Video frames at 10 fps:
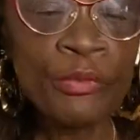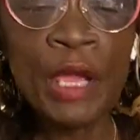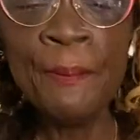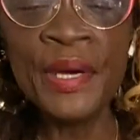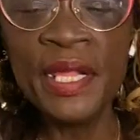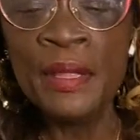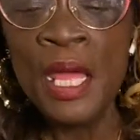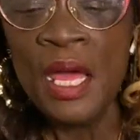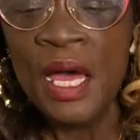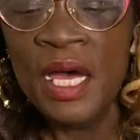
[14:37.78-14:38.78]
But
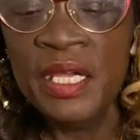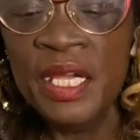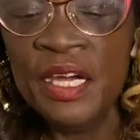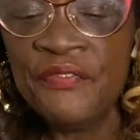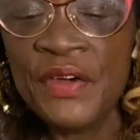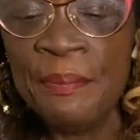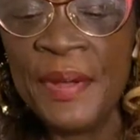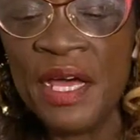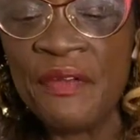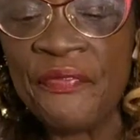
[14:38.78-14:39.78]
enough
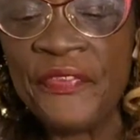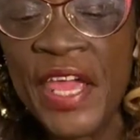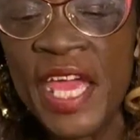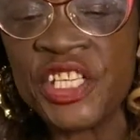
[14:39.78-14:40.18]
about that.